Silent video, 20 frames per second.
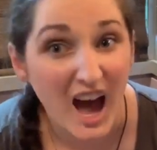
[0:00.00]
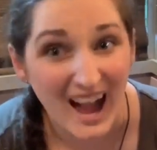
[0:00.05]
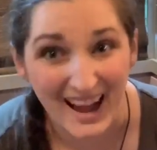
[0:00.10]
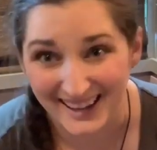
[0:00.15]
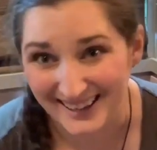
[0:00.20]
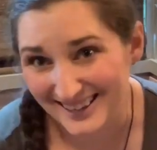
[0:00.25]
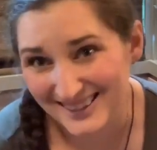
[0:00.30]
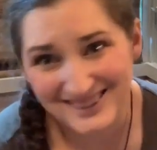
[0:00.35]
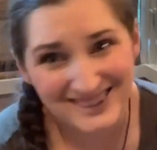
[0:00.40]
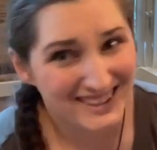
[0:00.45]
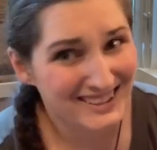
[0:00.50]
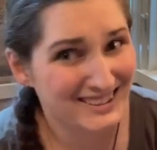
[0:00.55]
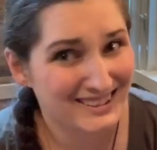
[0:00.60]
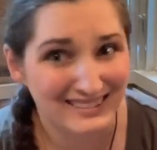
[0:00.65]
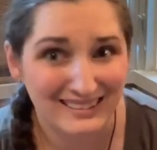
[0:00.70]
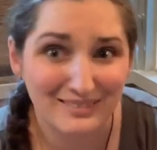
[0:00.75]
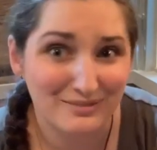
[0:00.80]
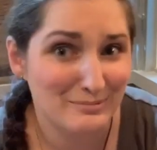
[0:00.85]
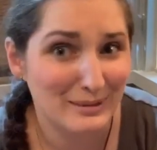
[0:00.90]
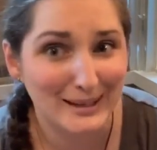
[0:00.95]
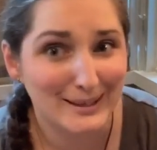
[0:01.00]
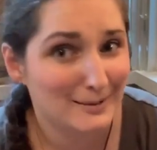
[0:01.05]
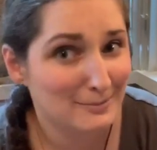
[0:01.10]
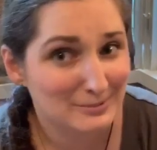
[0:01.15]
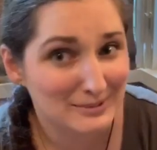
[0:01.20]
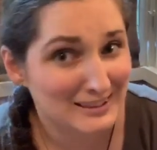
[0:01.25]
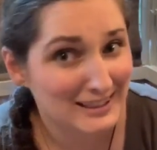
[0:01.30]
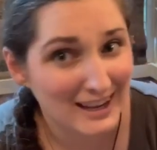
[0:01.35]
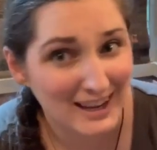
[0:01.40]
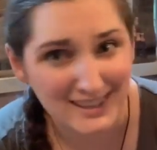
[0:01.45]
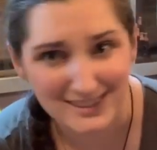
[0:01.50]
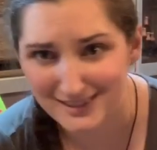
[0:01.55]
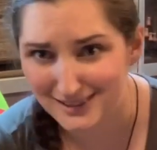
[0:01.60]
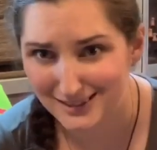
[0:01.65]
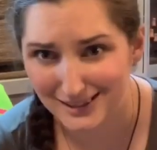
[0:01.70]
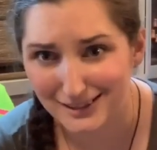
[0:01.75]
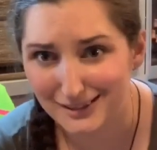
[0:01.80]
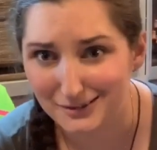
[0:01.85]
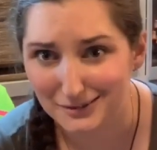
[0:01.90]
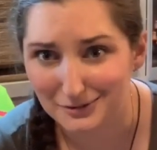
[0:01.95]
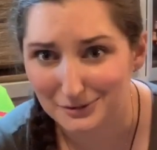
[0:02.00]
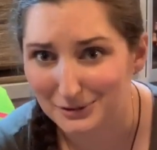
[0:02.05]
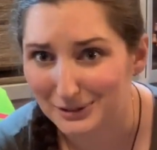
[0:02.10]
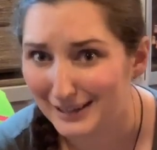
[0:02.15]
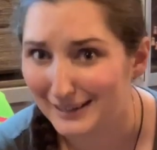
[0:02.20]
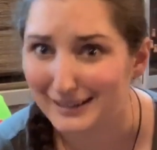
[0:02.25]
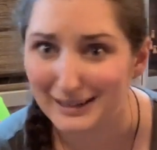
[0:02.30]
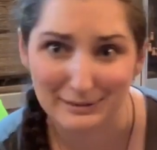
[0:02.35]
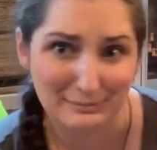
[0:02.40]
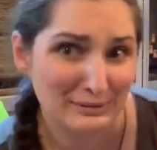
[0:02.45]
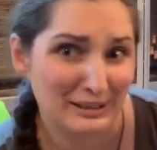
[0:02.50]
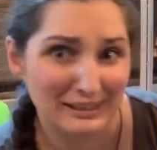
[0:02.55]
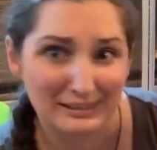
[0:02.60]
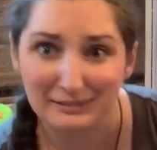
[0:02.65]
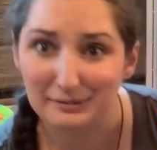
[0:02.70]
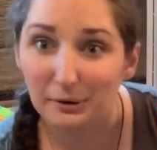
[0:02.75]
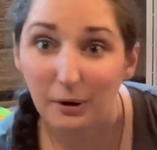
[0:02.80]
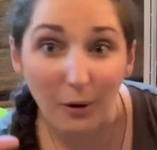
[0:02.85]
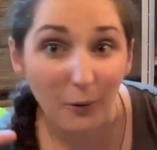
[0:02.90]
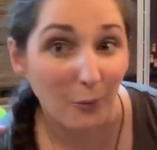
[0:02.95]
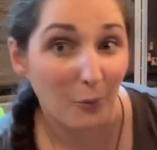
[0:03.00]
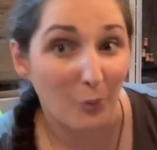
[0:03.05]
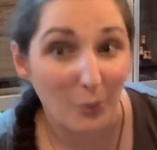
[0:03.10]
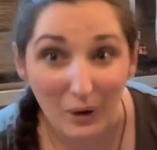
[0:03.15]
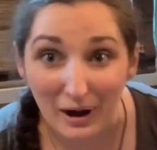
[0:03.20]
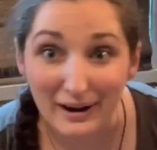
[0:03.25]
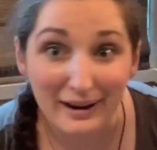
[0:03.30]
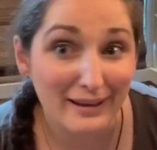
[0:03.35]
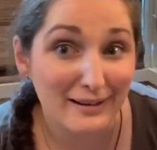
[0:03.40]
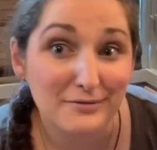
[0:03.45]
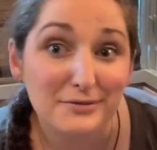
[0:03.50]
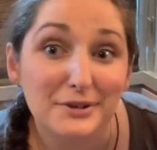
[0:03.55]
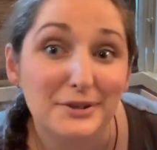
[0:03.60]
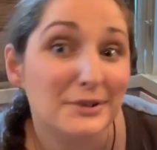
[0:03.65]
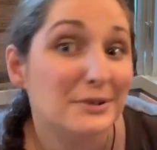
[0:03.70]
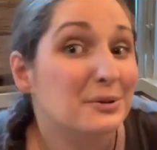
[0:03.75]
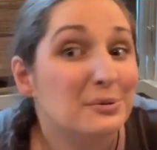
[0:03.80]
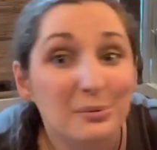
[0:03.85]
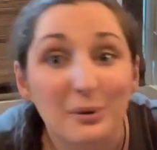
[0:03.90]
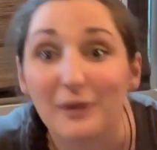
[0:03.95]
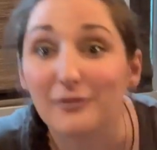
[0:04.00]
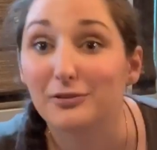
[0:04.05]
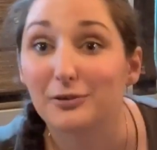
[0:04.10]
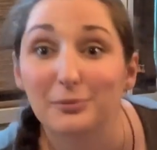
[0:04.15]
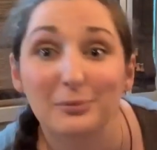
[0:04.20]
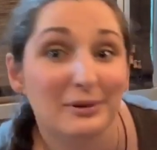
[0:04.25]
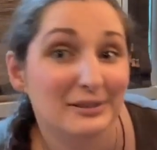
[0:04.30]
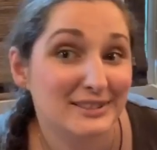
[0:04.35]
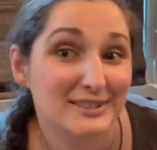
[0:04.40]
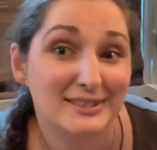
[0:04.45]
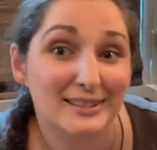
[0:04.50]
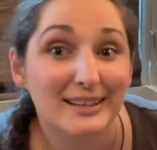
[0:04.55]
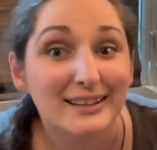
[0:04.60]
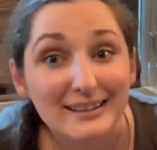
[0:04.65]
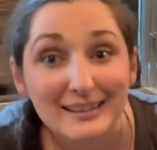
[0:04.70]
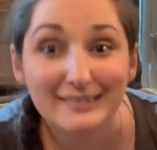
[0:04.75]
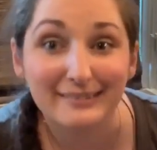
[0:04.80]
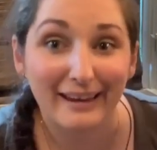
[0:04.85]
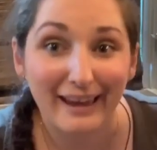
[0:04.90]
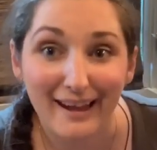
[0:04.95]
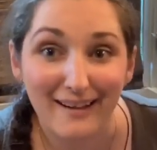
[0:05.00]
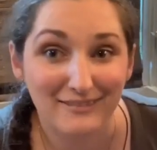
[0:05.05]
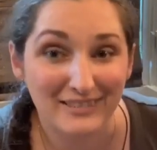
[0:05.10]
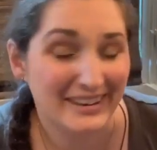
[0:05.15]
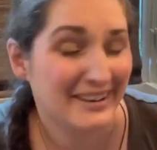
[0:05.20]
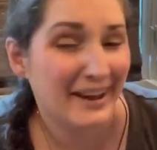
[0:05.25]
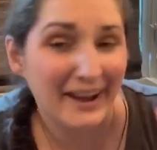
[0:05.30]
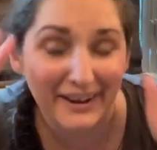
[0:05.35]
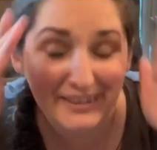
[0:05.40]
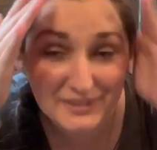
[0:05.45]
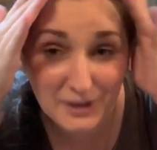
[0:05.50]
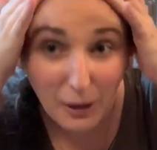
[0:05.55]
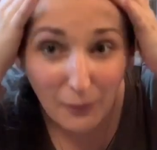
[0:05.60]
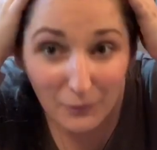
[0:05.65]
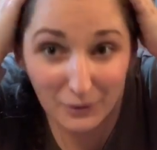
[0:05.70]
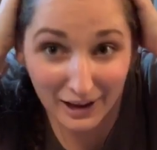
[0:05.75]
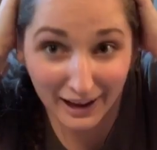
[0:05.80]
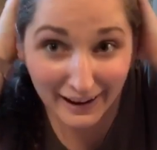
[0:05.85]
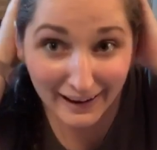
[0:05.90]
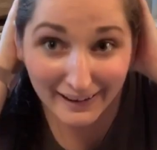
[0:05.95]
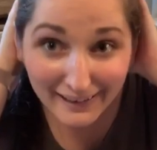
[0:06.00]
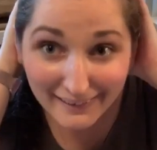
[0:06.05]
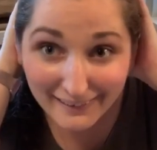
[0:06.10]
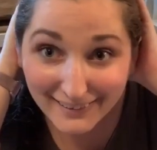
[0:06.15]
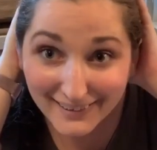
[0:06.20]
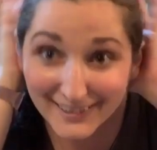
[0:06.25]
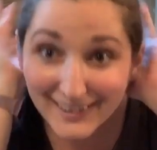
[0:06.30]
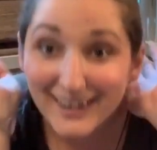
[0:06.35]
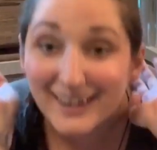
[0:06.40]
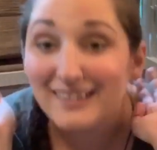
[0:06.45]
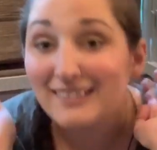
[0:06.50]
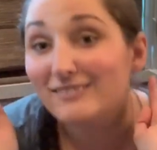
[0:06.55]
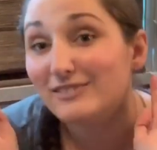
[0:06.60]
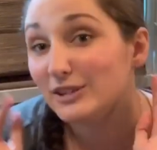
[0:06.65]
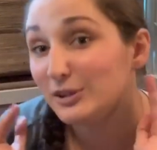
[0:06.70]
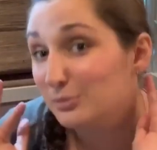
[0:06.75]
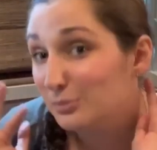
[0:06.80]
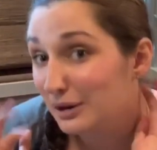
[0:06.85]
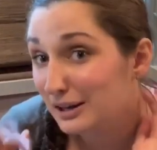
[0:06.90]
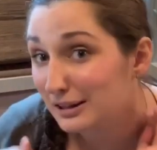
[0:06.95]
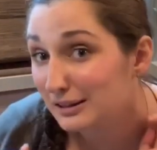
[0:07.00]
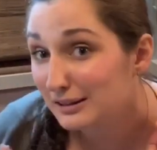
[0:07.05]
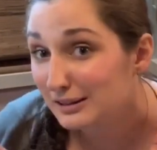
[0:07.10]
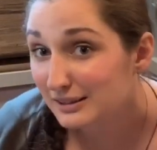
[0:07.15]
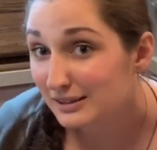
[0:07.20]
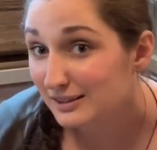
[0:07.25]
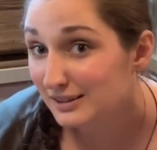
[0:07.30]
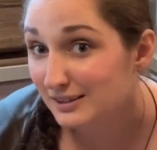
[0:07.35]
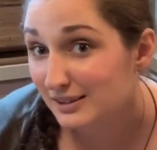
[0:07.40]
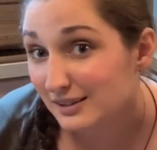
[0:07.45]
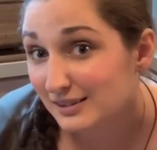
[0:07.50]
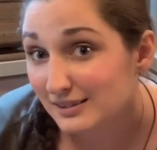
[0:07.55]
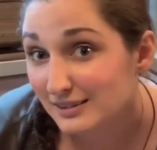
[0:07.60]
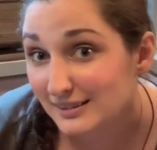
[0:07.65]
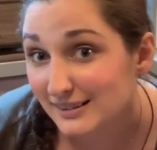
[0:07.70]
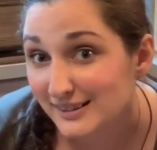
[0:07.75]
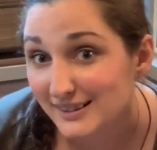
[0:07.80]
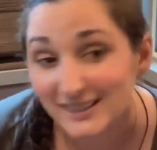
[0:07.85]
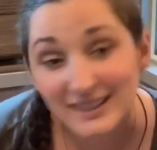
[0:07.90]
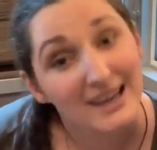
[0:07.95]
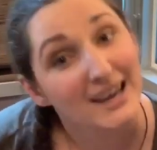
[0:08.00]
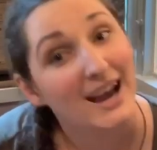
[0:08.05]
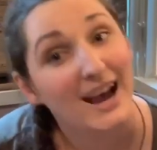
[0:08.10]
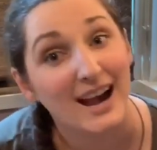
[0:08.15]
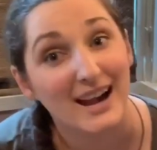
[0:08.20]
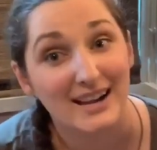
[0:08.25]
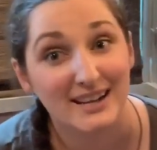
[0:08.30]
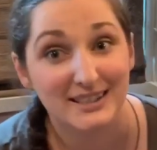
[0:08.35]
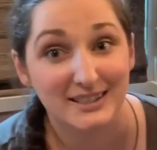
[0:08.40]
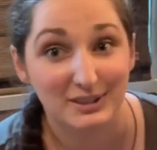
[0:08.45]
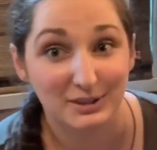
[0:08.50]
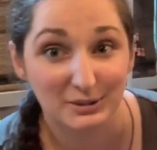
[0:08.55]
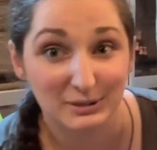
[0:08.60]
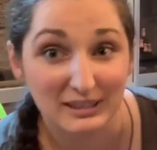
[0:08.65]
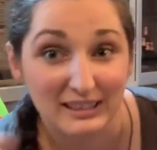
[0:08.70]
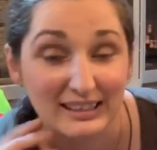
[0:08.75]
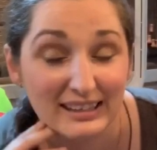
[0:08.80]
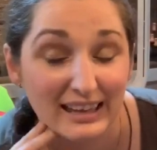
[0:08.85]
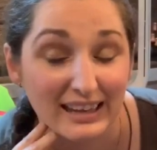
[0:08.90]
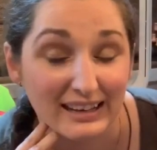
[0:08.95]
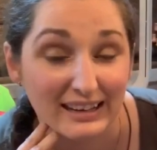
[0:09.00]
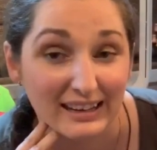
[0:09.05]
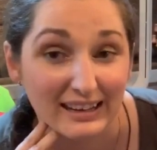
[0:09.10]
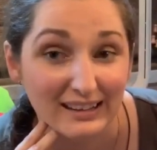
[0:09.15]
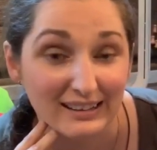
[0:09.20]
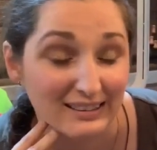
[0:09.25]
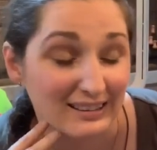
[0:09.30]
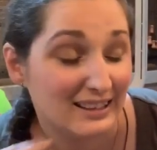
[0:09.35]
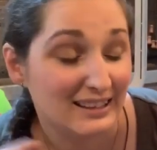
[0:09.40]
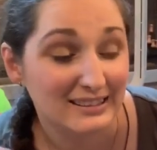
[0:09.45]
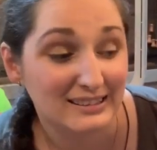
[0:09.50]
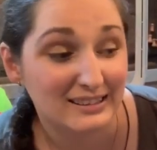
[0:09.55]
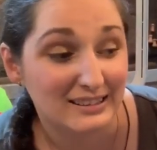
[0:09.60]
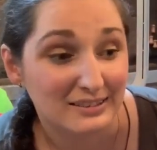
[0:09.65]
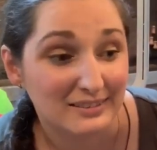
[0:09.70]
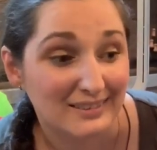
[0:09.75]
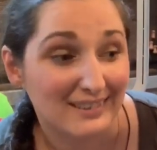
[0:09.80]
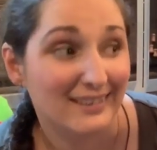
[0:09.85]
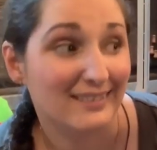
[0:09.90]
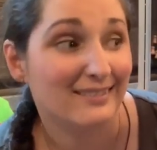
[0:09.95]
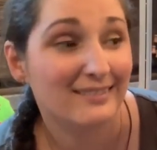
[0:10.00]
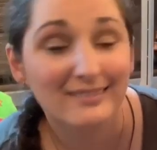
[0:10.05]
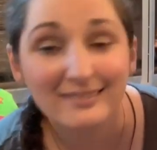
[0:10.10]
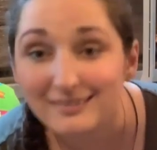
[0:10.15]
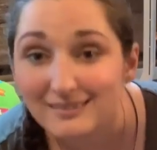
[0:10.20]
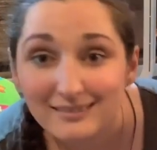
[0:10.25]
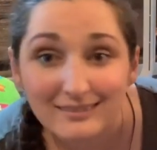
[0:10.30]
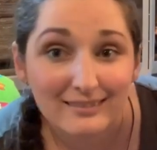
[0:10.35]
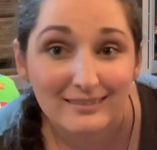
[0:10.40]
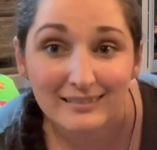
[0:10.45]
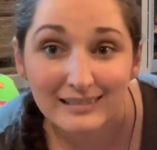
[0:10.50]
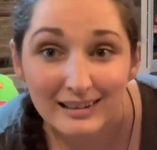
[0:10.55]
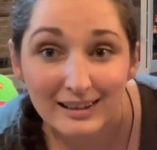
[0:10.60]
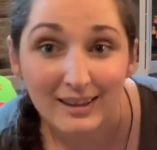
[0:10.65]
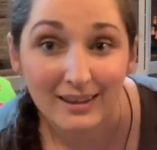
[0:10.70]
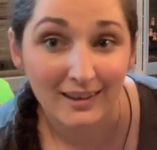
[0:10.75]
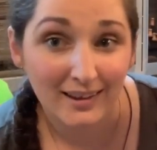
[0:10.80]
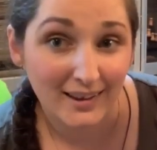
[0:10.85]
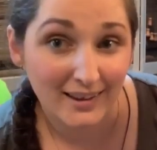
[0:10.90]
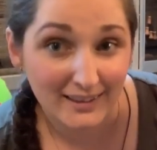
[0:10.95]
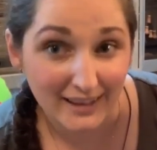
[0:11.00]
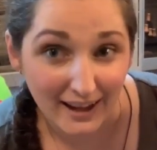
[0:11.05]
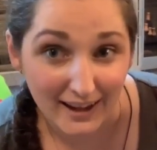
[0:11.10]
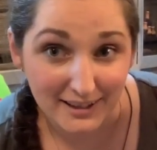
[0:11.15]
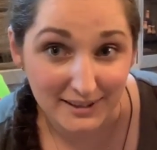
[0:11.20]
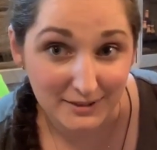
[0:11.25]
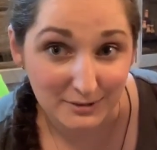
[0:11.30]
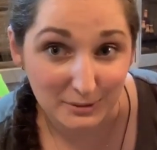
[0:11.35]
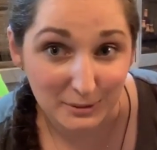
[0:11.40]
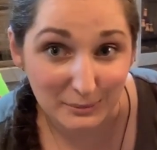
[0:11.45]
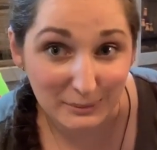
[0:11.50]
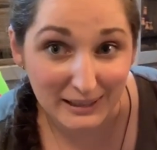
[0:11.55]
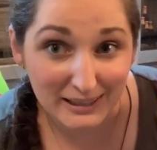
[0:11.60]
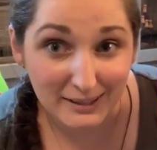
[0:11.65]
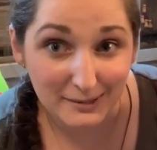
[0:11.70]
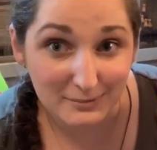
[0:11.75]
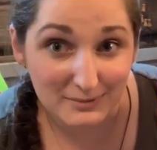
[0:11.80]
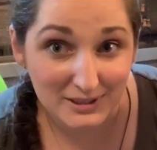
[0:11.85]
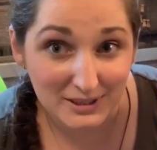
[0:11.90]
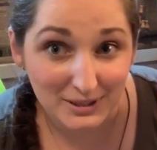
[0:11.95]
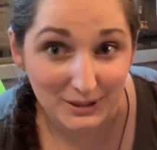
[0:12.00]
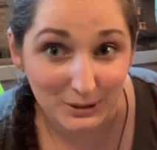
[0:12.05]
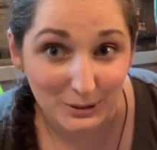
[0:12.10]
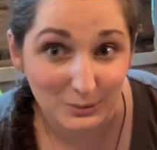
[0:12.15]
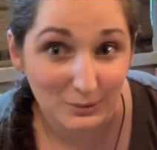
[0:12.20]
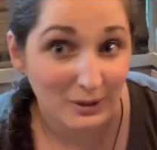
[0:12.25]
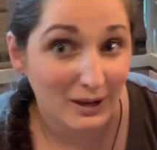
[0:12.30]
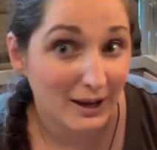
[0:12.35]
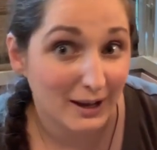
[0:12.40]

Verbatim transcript: I guess they could give makeup to guys too. Like, I mean, whatever, whoever wants it can have it. I don't care. If you want to look good, I totally get it. Like, you know, guys are makeup too.